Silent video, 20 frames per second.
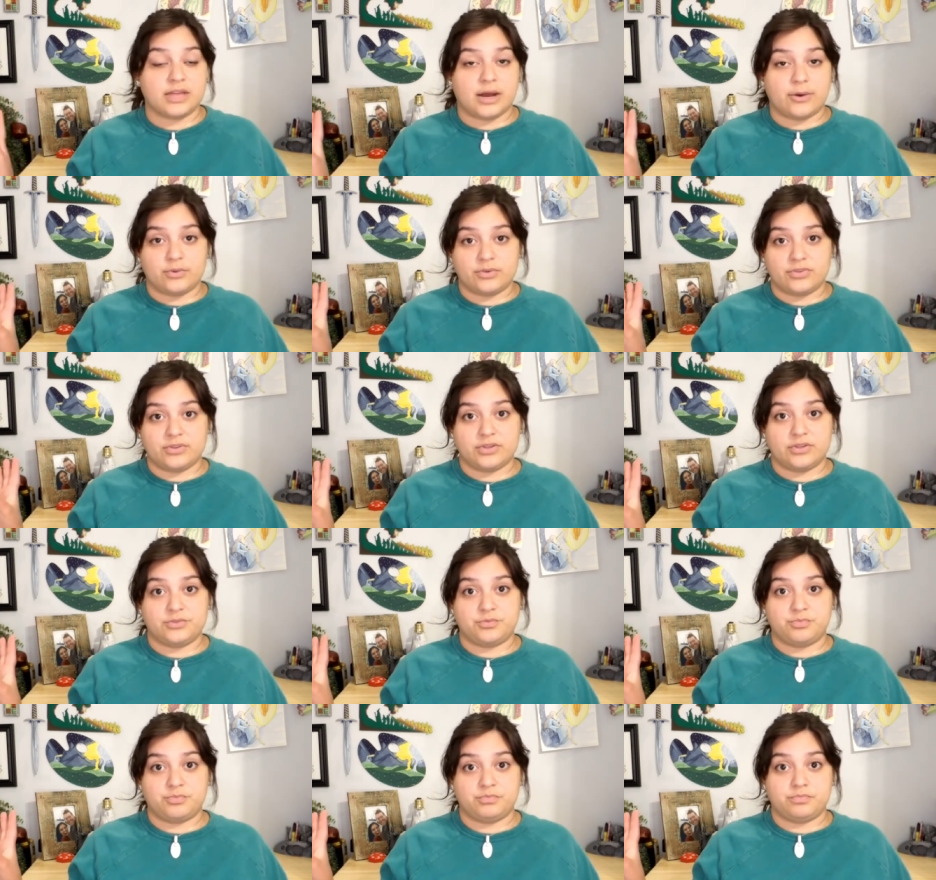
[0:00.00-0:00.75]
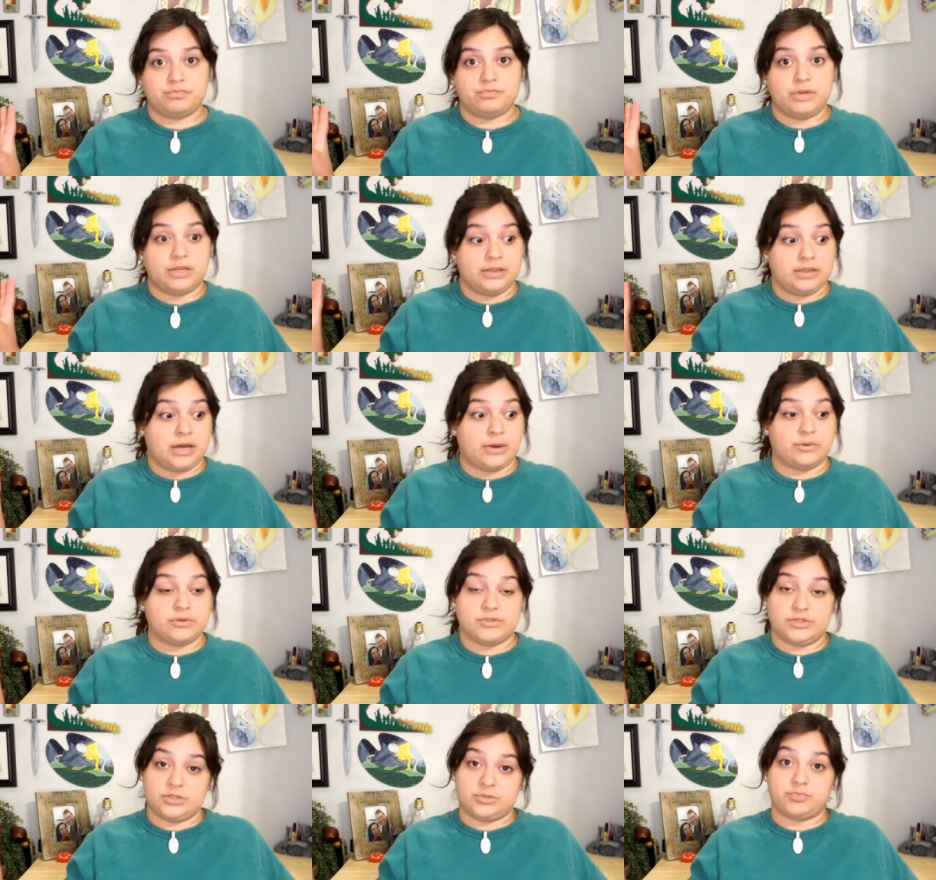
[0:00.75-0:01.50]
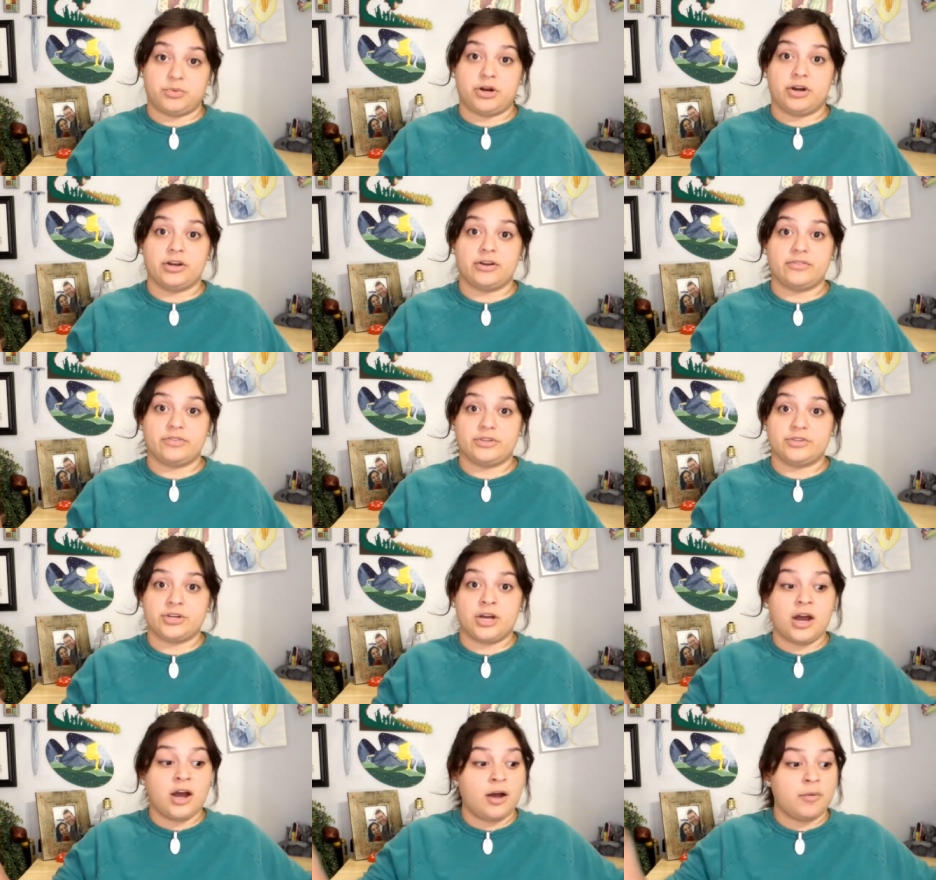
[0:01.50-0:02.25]
That was his that was his part of the
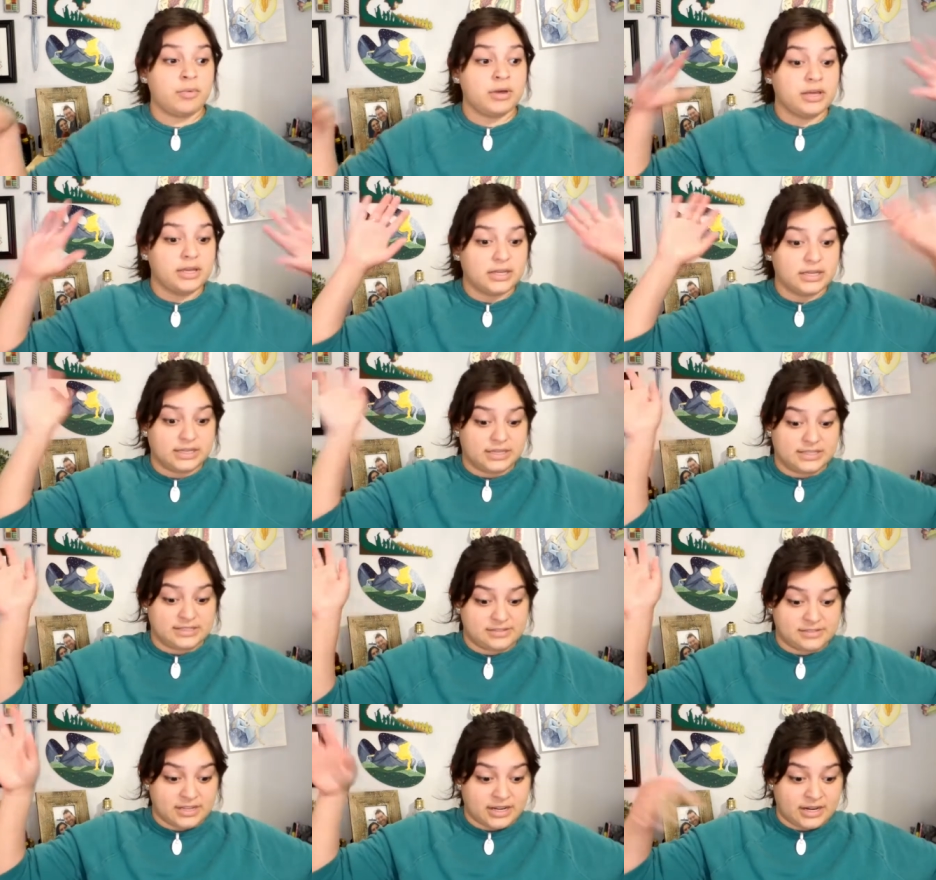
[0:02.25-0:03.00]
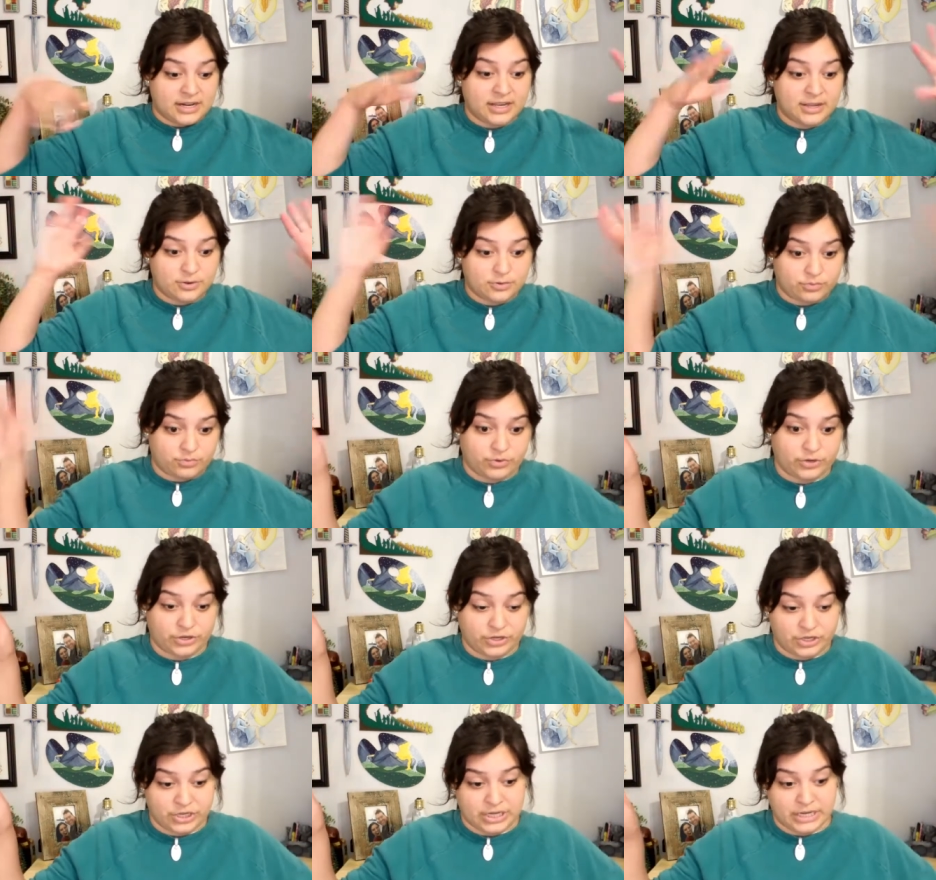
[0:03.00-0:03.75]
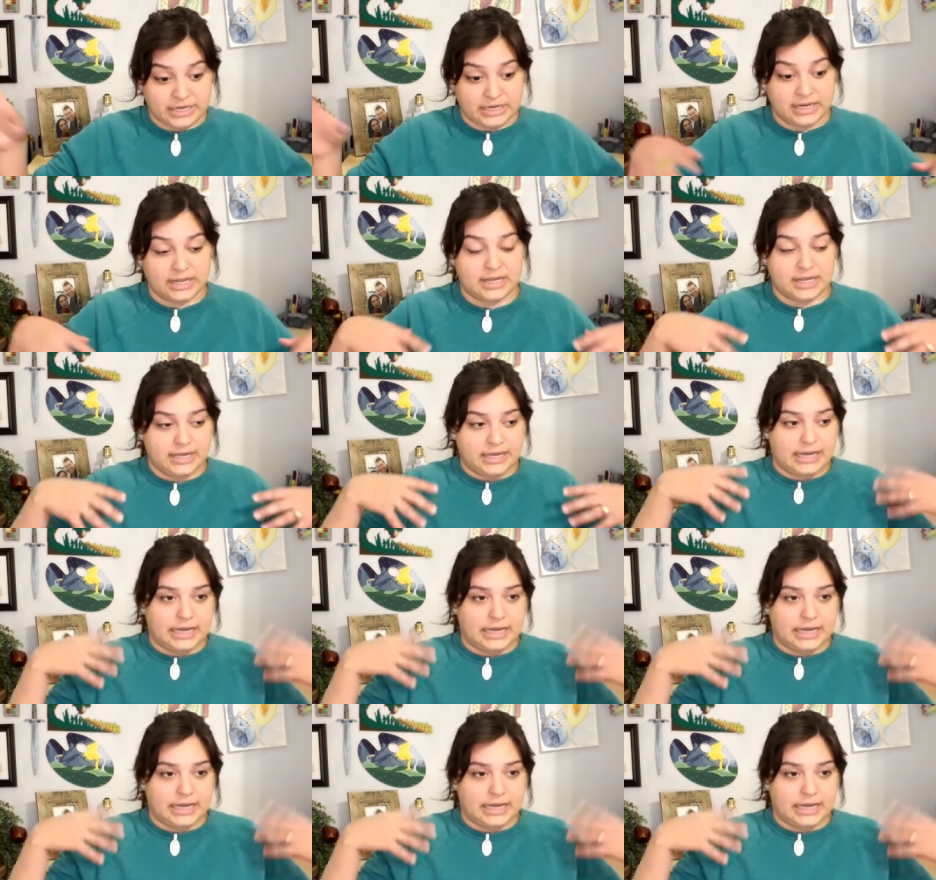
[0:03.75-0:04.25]
job. He's done it. We're good.